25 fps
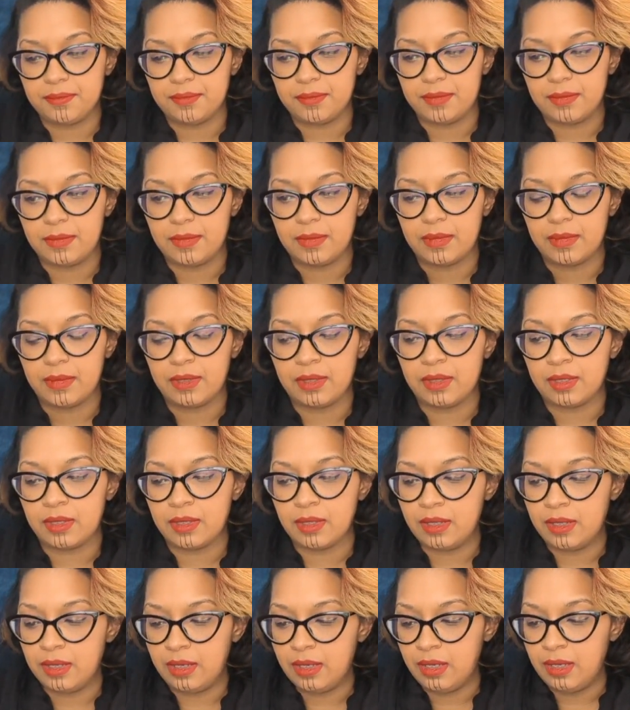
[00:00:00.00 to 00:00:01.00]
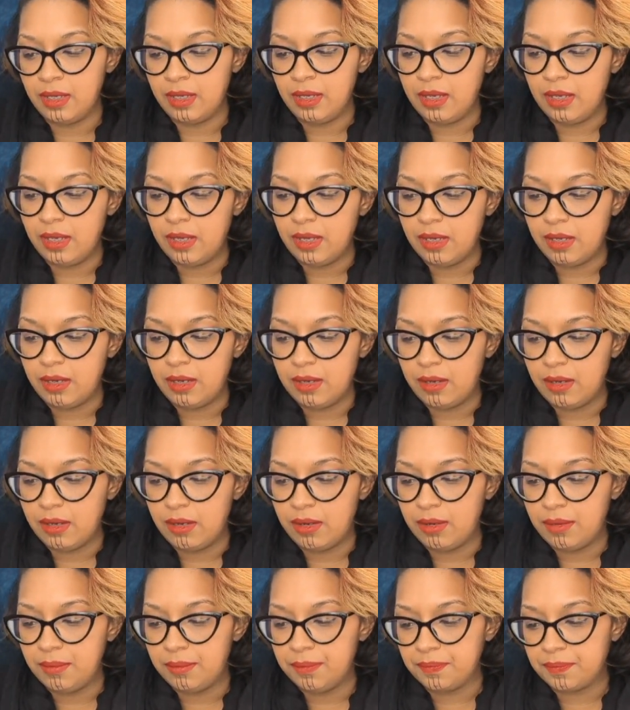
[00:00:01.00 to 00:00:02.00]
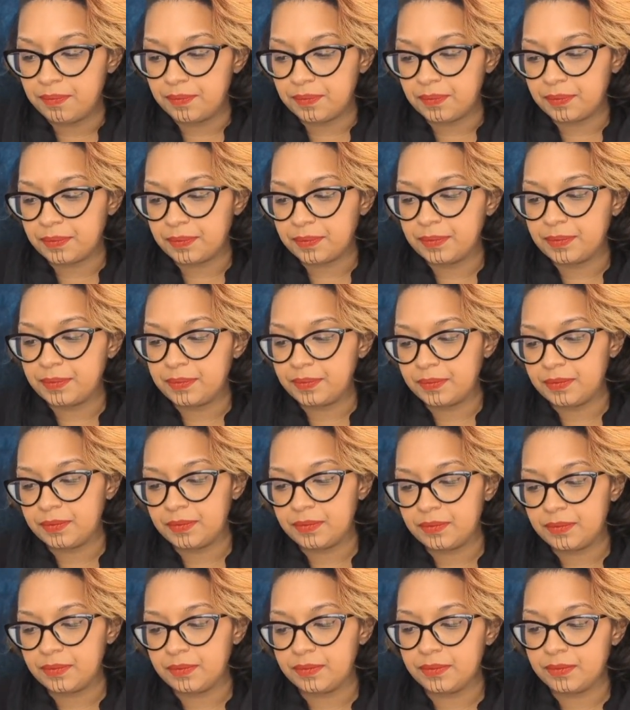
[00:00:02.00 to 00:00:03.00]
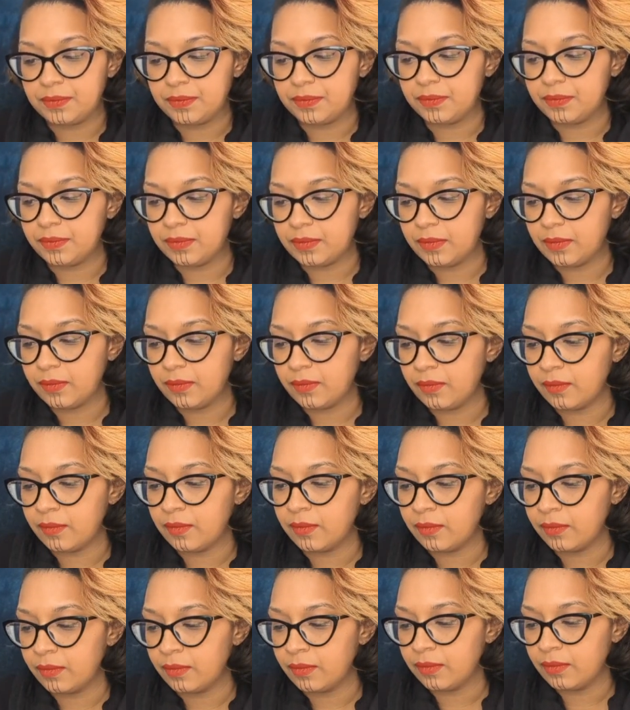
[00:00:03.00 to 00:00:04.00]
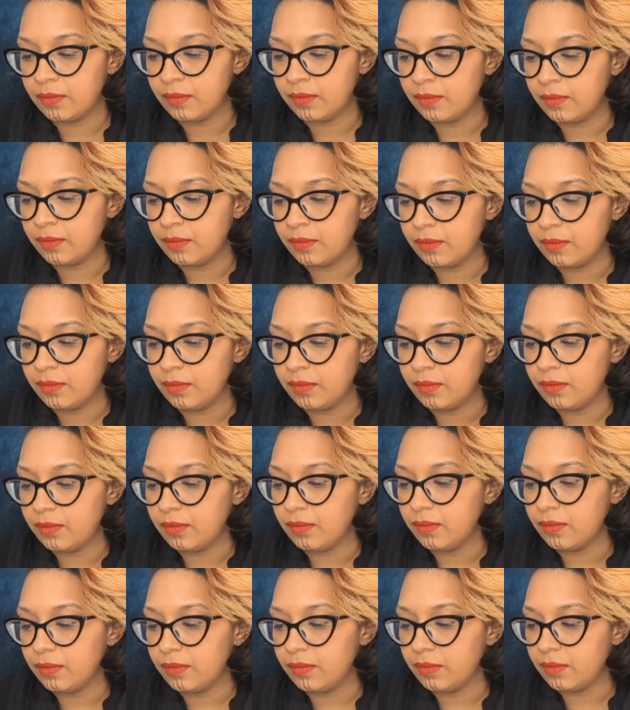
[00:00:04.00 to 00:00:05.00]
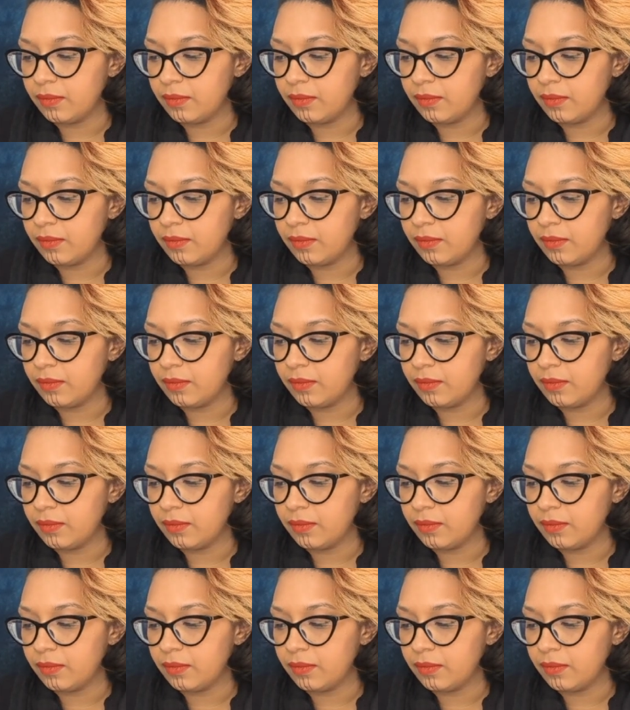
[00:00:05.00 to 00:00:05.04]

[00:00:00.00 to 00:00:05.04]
Nobody speaks.